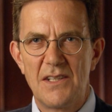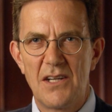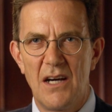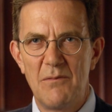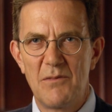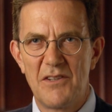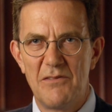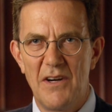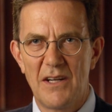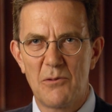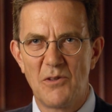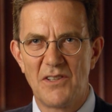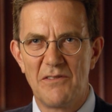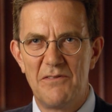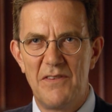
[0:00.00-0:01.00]
Tom DeVocht
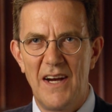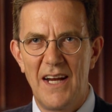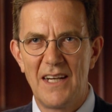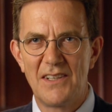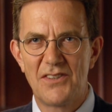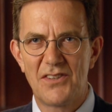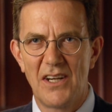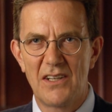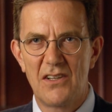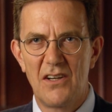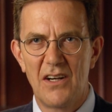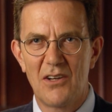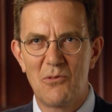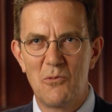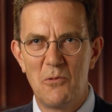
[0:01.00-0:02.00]
was a violent
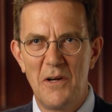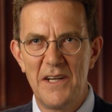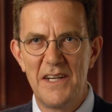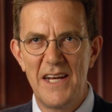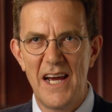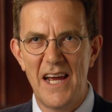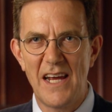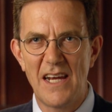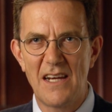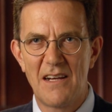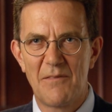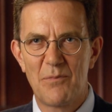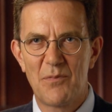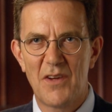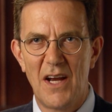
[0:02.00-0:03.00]
psychotic. One day,
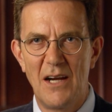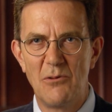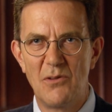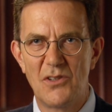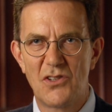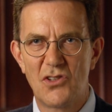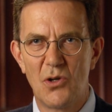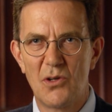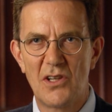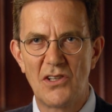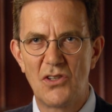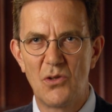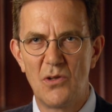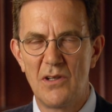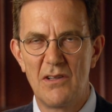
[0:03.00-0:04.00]
I was talking
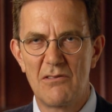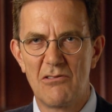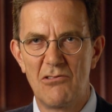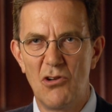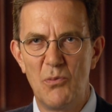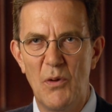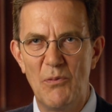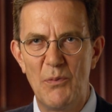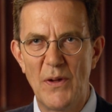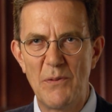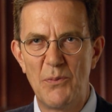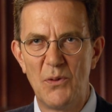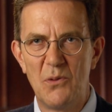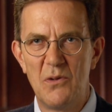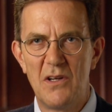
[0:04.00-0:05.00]
to a group of
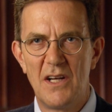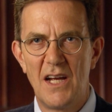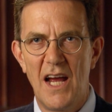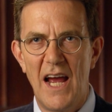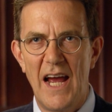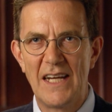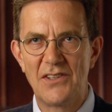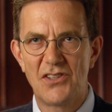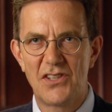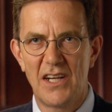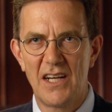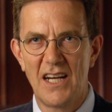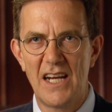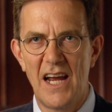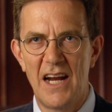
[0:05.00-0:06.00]
people, and
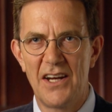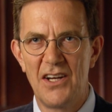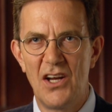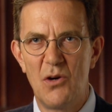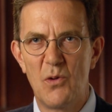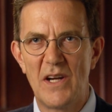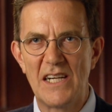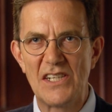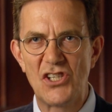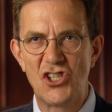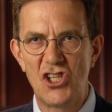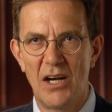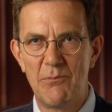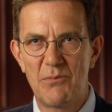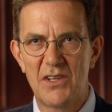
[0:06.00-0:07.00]
suddenly out of nowhere, he
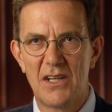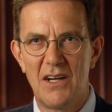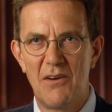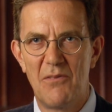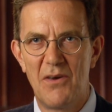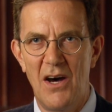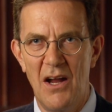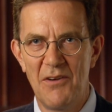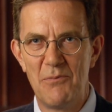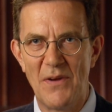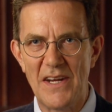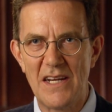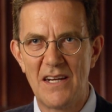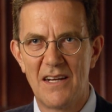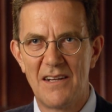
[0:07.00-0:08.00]
jumped on
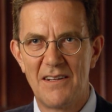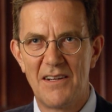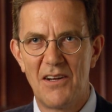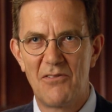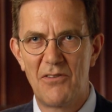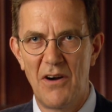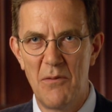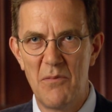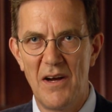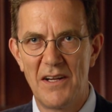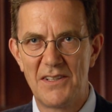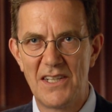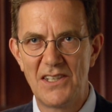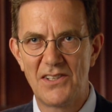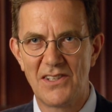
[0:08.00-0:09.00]
me from a
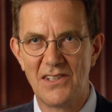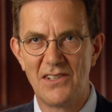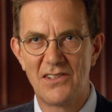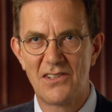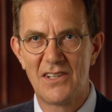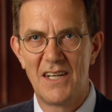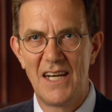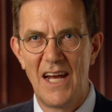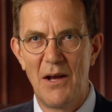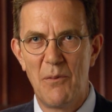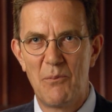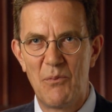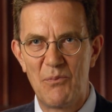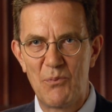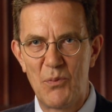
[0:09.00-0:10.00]
distance,
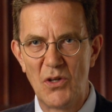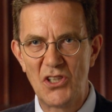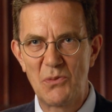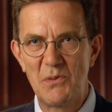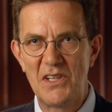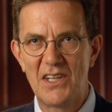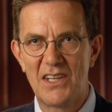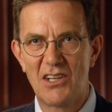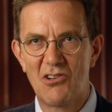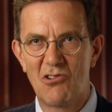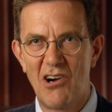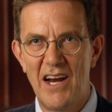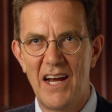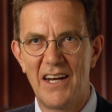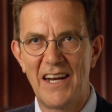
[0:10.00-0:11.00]
pushed me to the
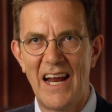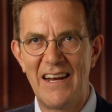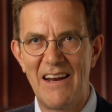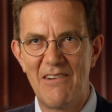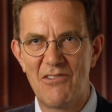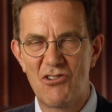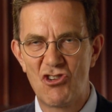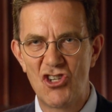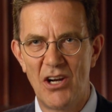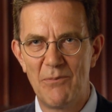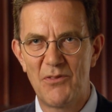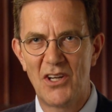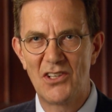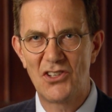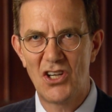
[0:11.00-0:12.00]
ground, and then
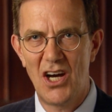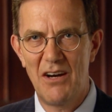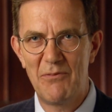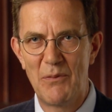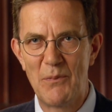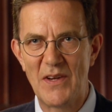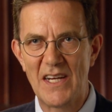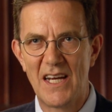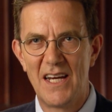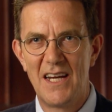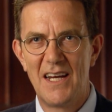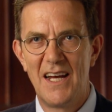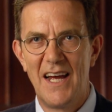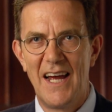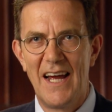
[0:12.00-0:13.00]
jumped on top of me,
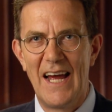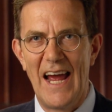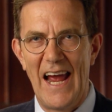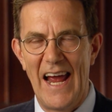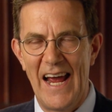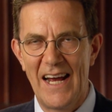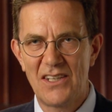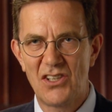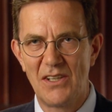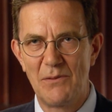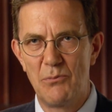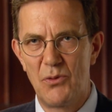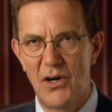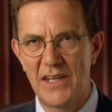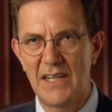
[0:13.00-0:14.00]
actually
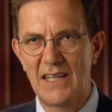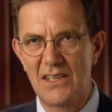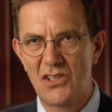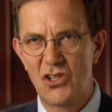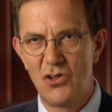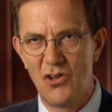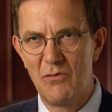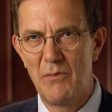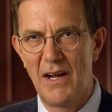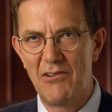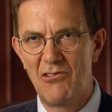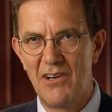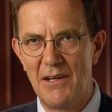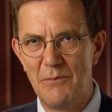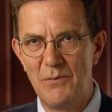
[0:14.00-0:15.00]
breaking 2 of my
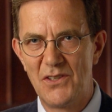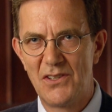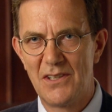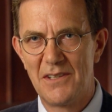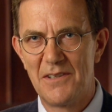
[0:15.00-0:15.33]
ribs.